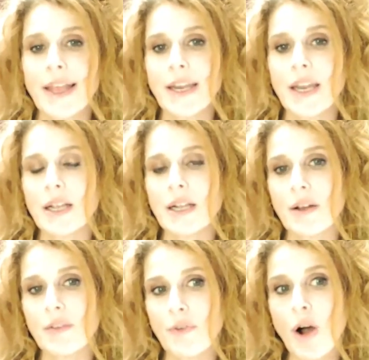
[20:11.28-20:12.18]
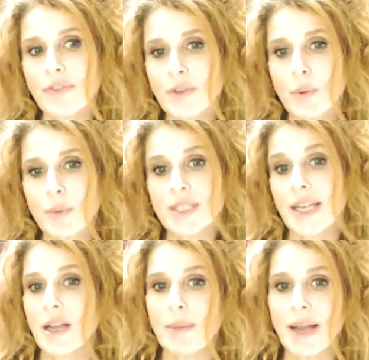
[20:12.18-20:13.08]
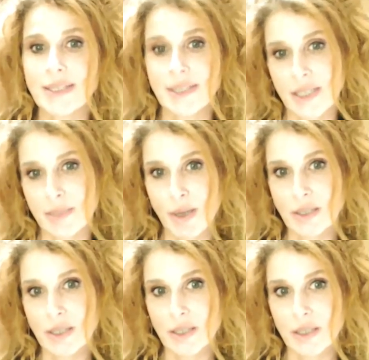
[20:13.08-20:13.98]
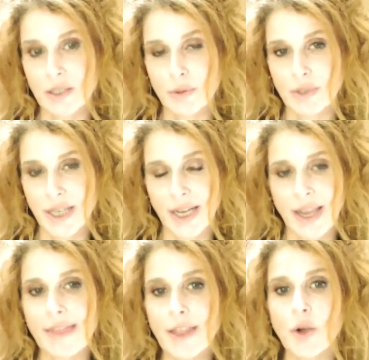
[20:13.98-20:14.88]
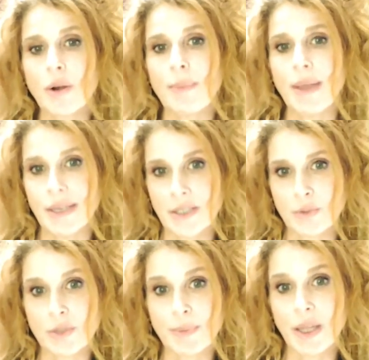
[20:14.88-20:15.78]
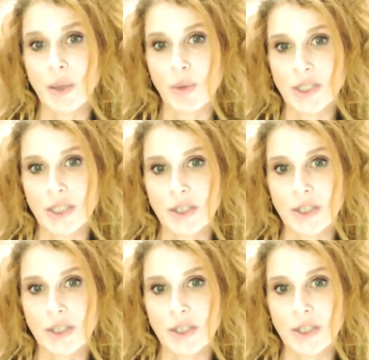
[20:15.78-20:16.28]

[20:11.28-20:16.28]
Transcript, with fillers: then often we would say to come back in six months do a second, and then go to maintenance, which would be like once a